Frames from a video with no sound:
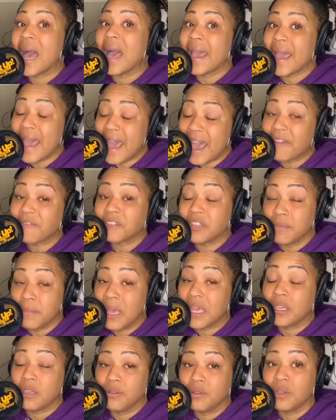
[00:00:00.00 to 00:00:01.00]
I have to
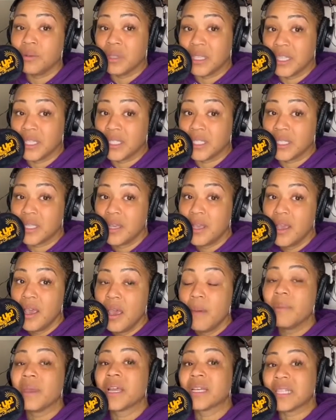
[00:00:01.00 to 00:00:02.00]
make you do this
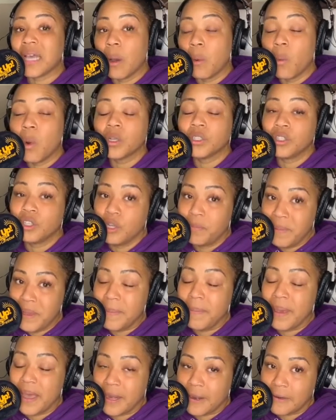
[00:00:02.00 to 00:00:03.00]
because I want you to be
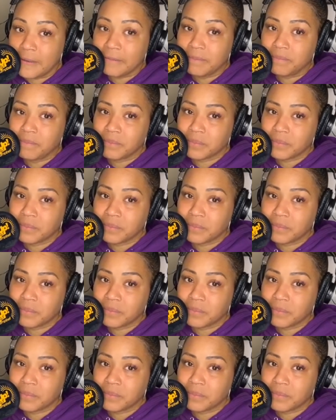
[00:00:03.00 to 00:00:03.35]
better.